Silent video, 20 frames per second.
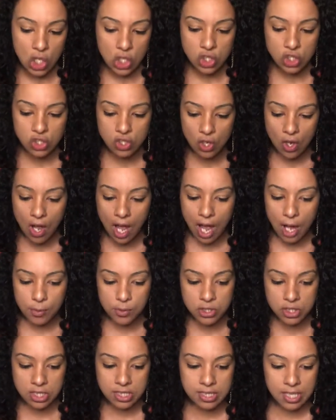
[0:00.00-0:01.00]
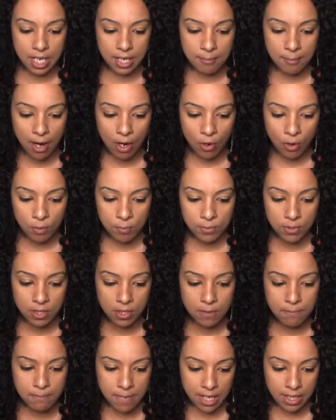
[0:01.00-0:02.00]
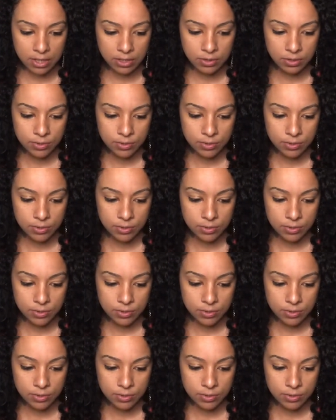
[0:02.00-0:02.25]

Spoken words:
So I was just telling my homegirl Mel,